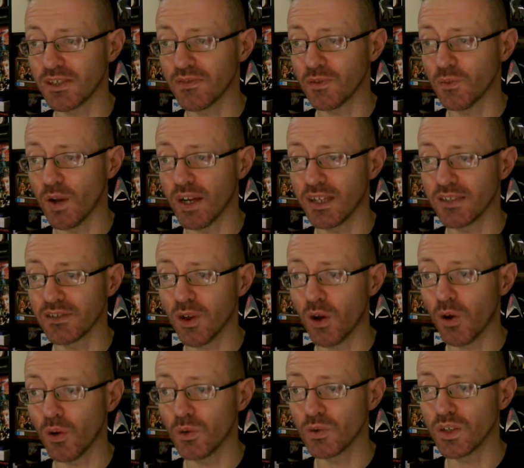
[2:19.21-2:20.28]
If the ratings
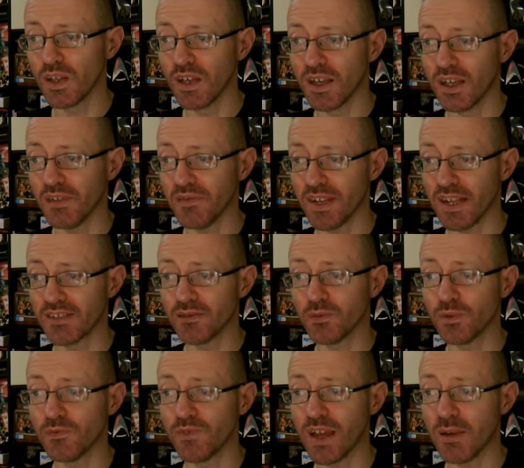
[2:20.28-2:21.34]
hold, if it has a
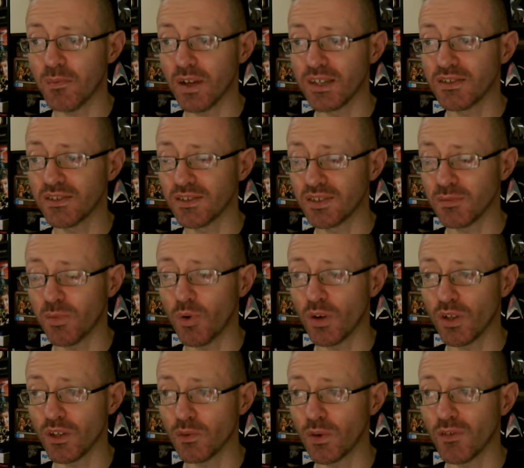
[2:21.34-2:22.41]
real fan base that's
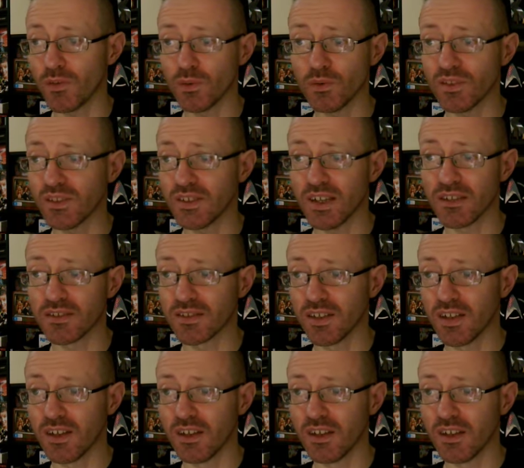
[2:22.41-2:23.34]
supporting it, or whether it was just